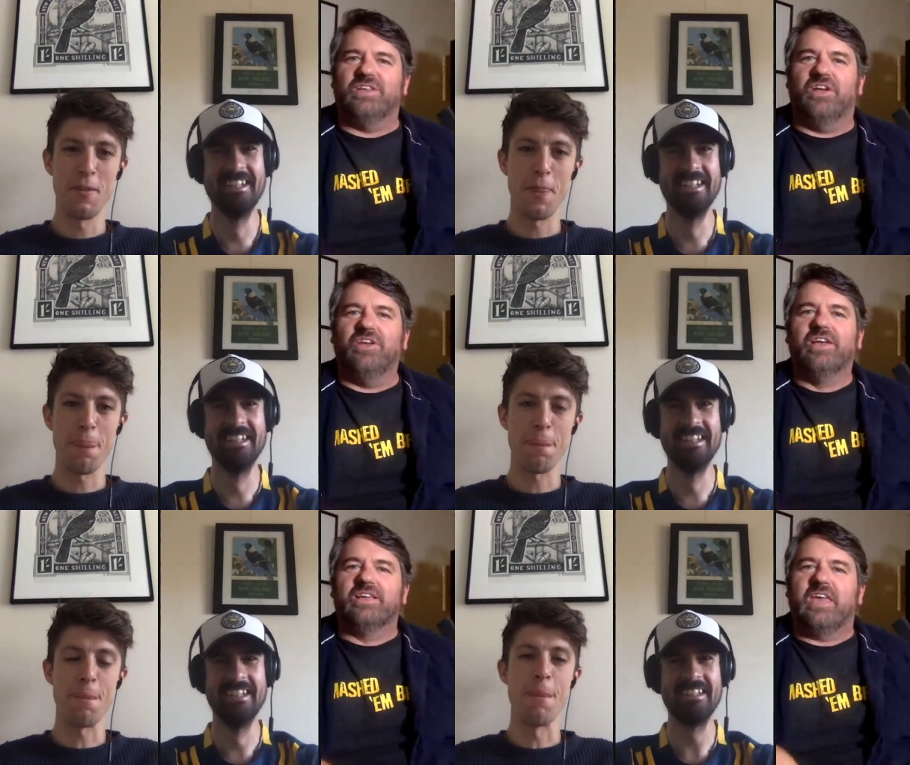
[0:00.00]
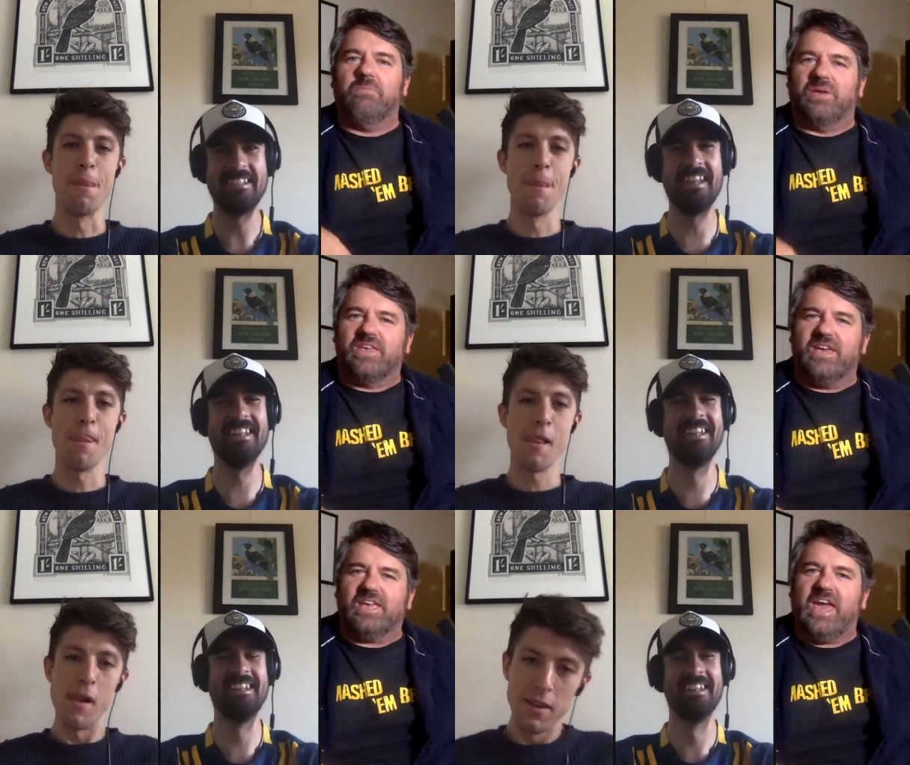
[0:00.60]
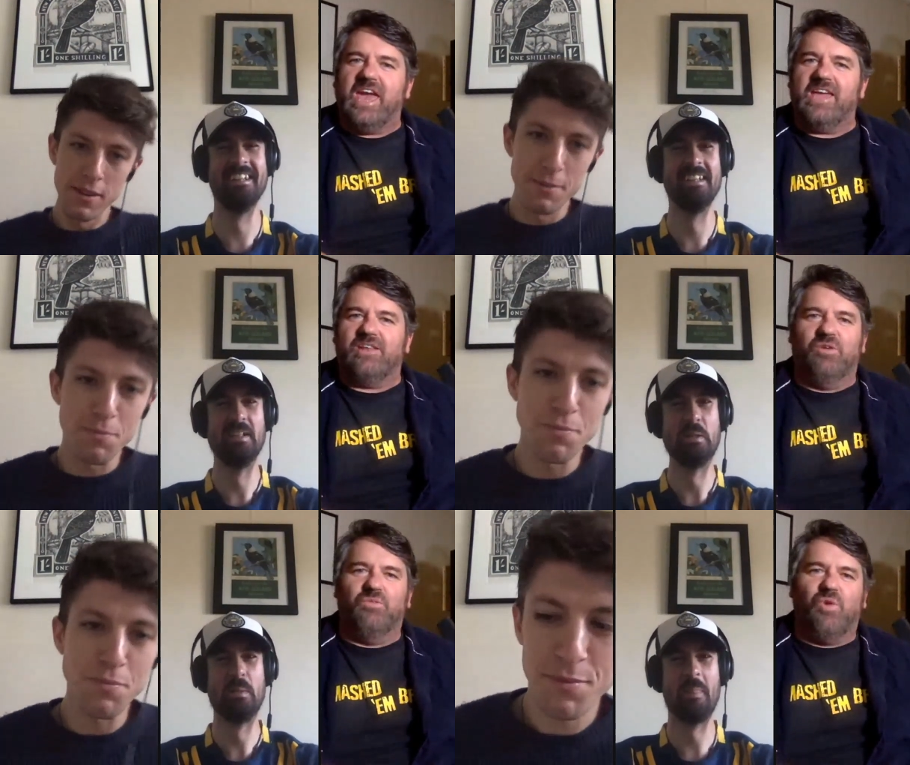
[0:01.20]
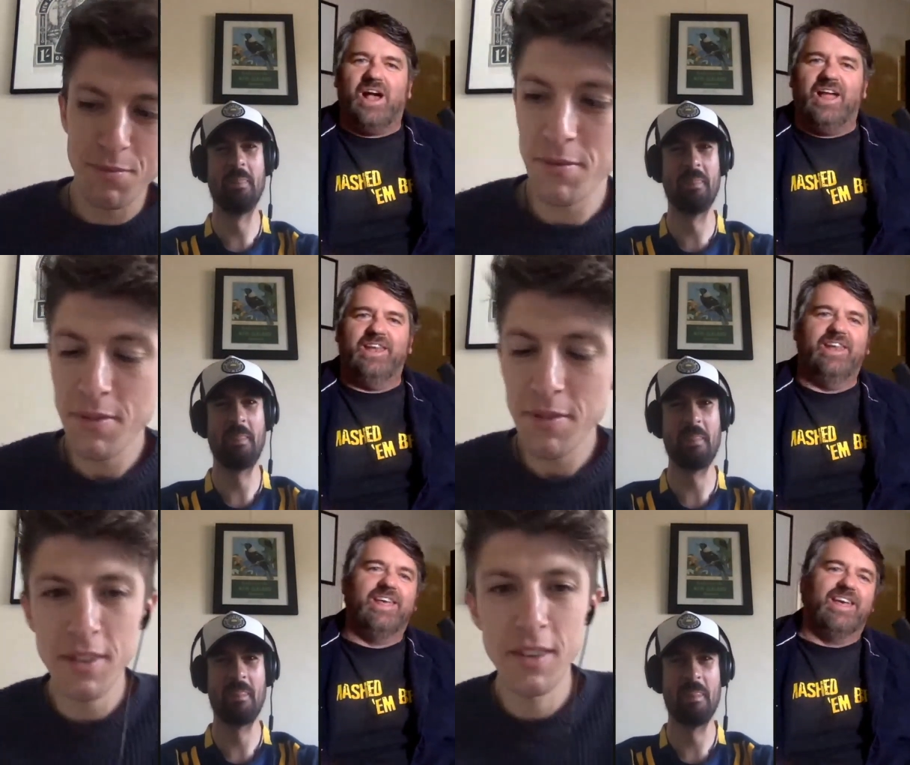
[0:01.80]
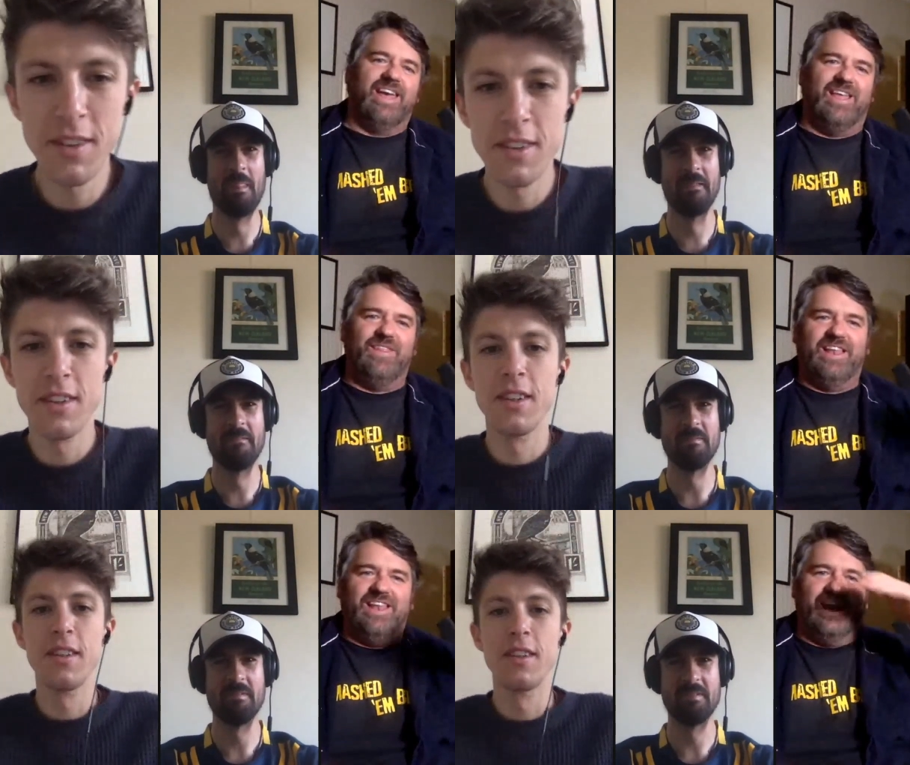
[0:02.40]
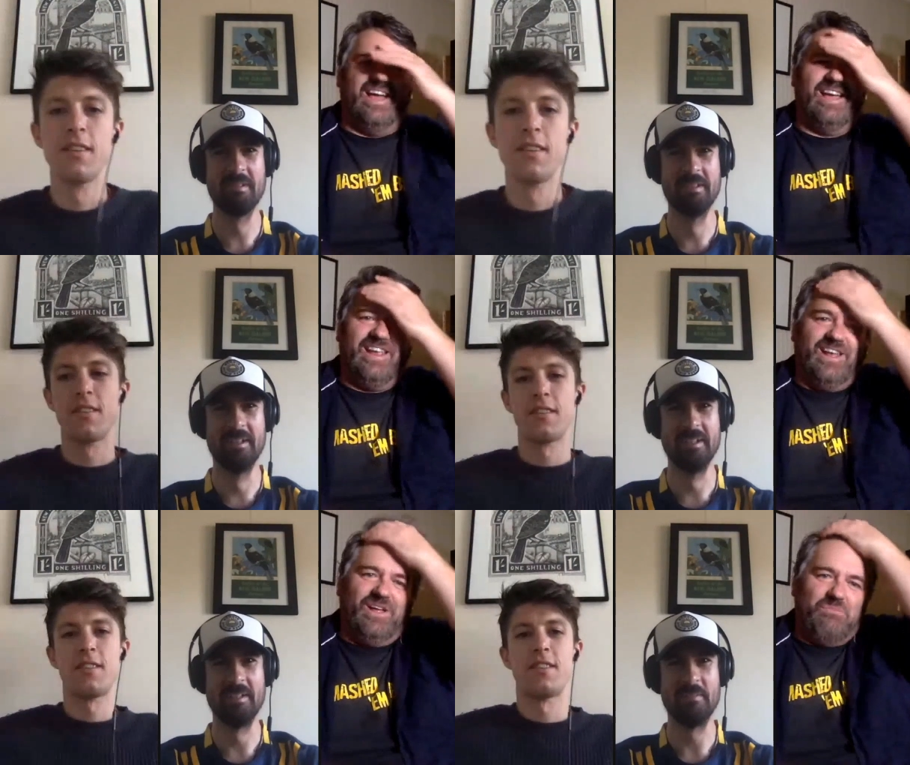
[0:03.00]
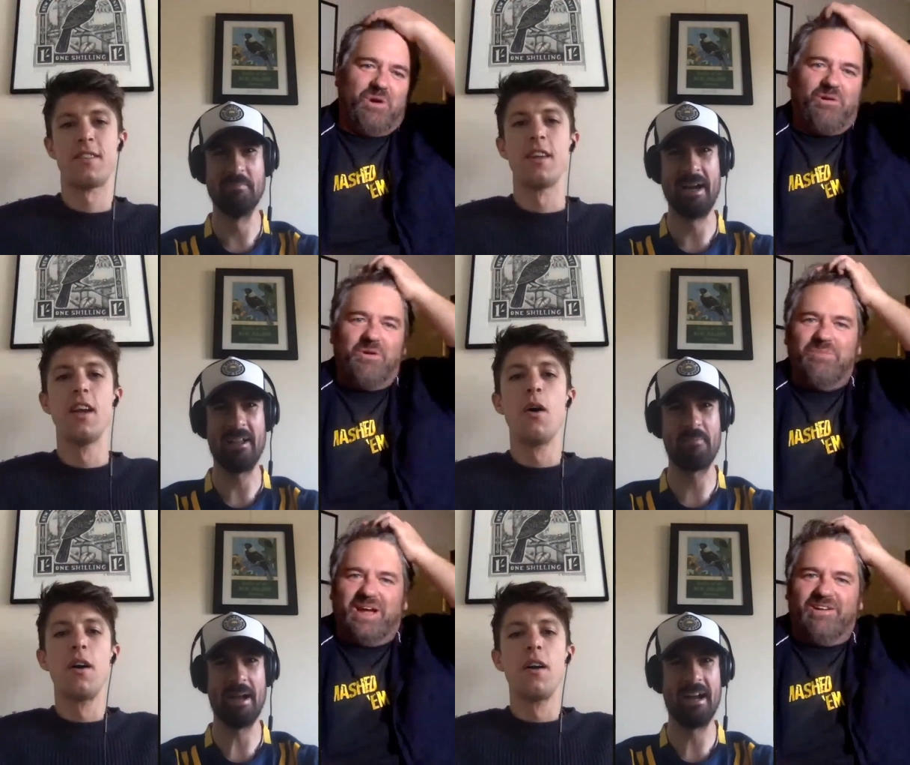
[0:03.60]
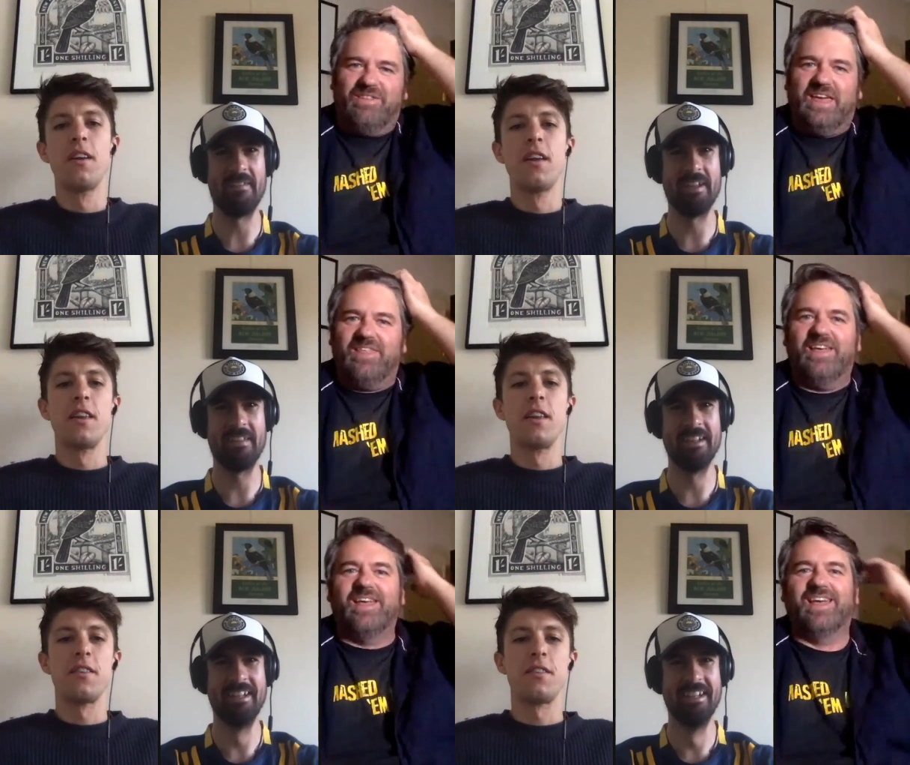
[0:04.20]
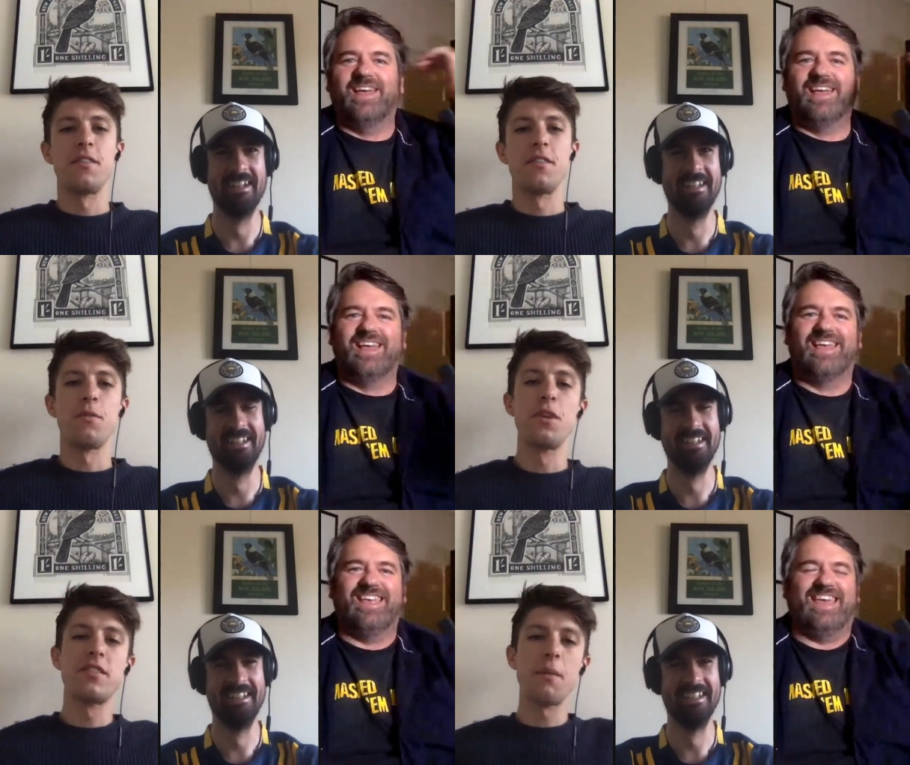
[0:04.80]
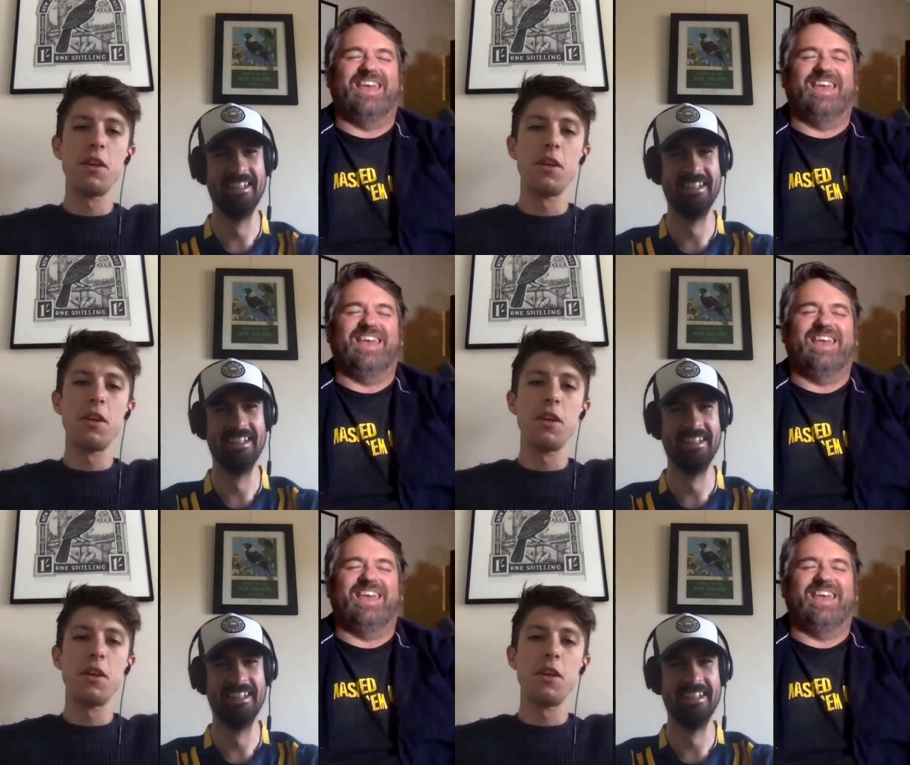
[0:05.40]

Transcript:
Speaker 1: You know, mm. keep a Kit Kat on one, and then uh, you know a Moro bar on the, the other. other. Well,